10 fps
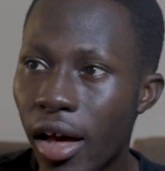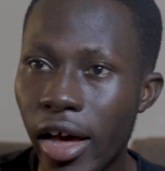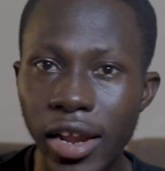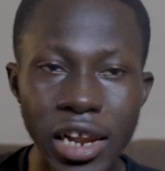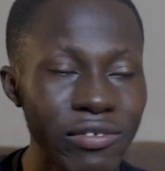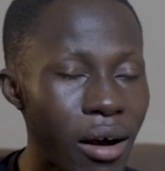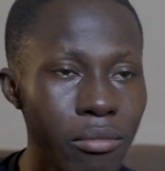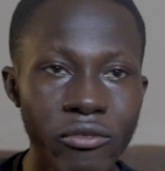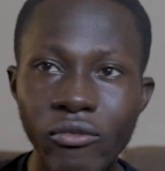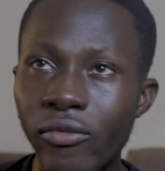And then if
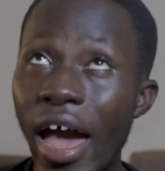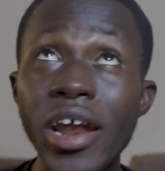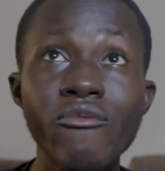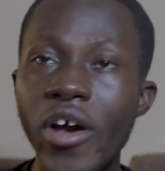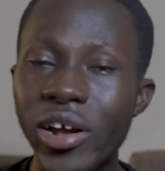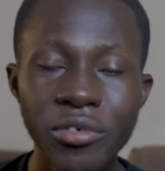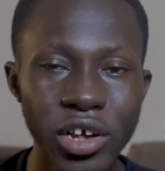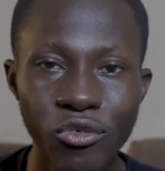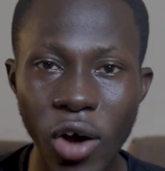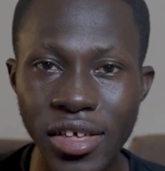I'm very, very
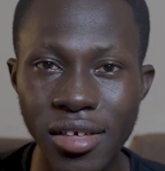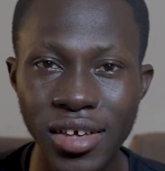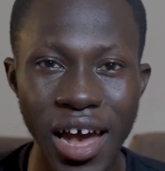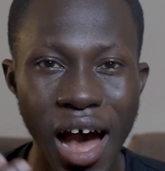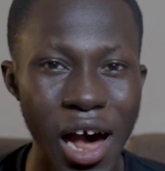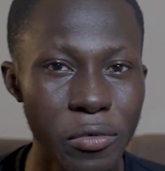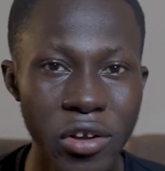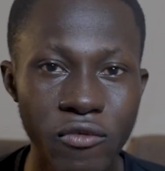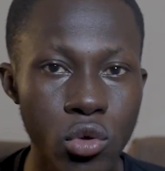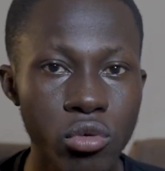grateful, I just get
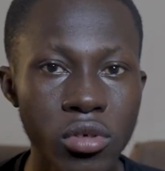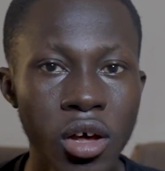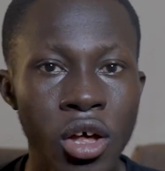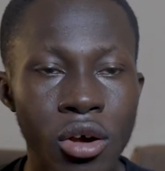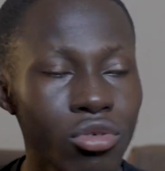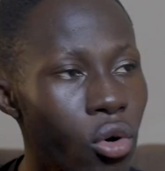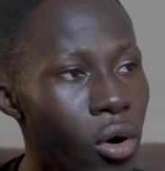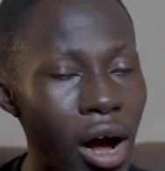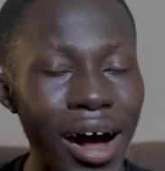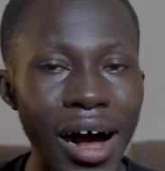100 views.
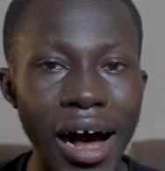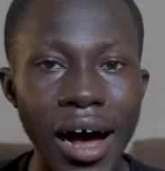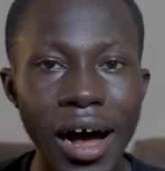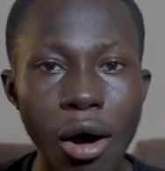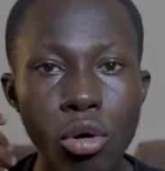So I